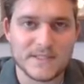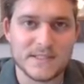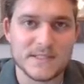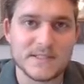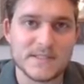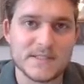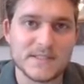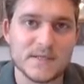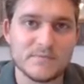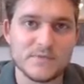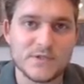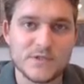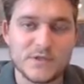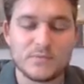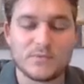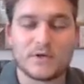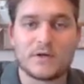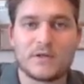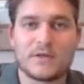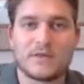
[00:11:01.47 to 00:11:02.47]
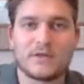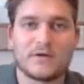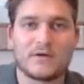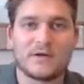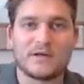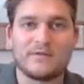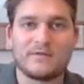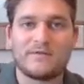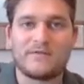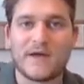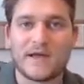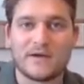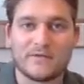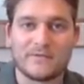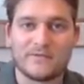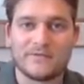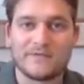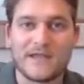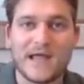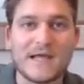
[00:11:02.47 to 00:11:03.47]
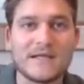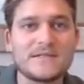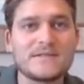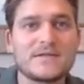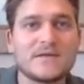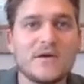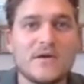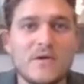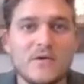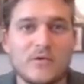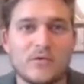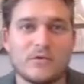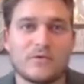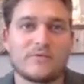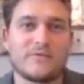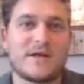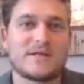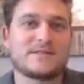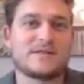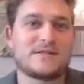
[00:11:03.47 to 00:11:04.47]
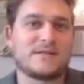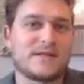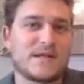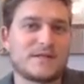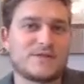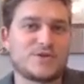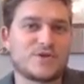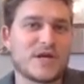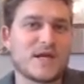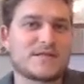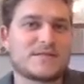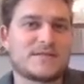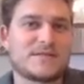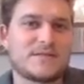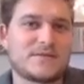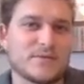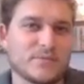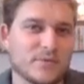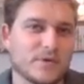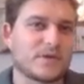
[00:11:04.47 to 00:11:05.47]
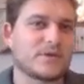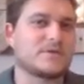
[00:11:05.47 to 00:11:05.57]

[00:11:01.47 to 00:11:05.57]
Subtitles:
system. So we're either in fight or flight or rest and digest. We're going